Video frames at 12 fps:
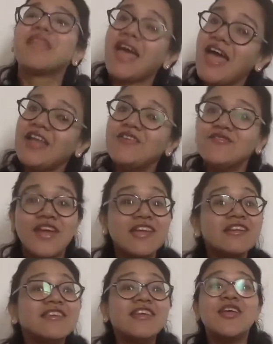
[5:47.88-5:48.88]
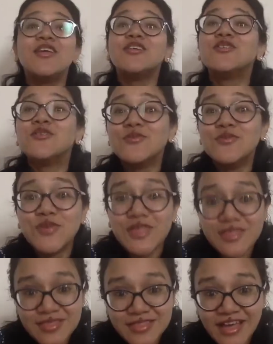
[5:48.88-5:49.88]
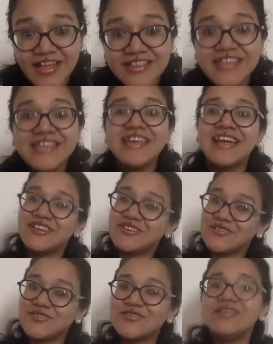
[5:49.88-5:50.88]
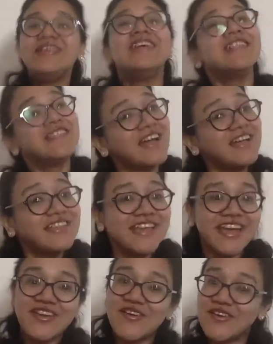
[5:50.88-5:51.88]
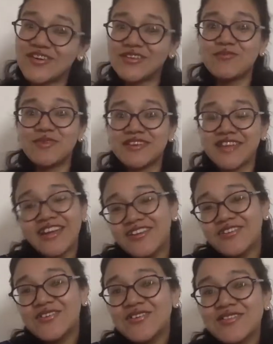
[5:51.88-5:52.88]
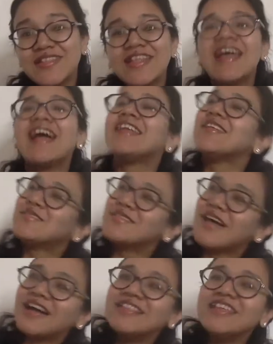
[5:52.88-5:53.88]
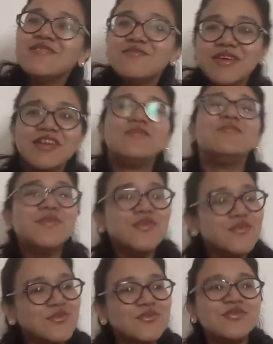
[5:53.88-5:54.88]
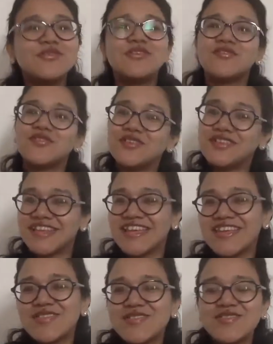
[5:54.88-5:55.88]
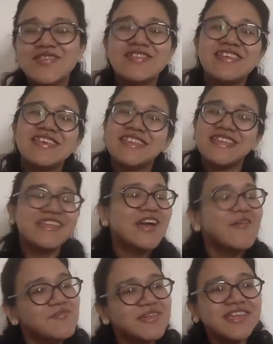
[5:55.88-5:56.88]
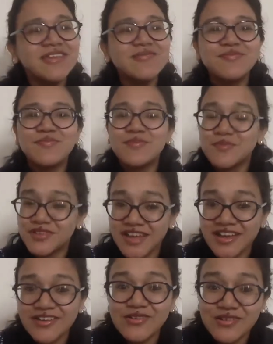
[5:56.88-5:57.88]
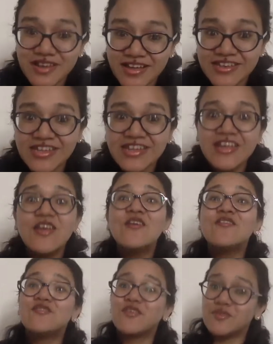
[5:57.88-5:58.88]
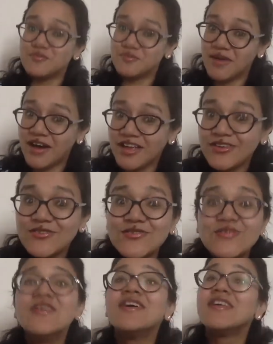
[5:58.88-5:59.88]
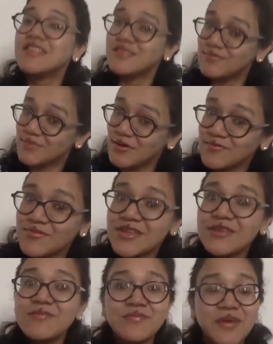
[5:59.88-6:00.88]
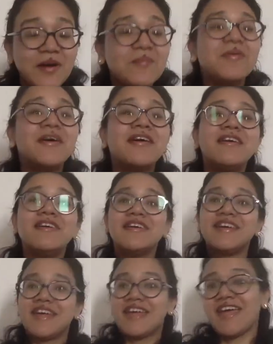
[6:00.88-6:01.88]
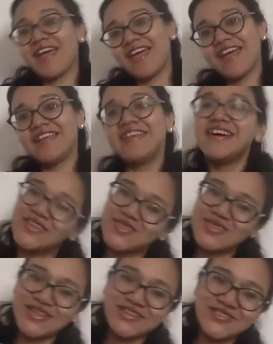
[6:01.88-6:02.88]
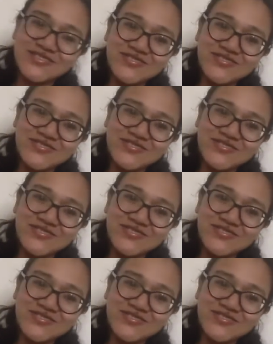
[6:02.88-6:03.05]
and went to his dadi and told, "Dadi, I got the potatoes." And his dadi made beautiful, tasty, yummy potato curry for Maloo, his mummy, papa, and herself.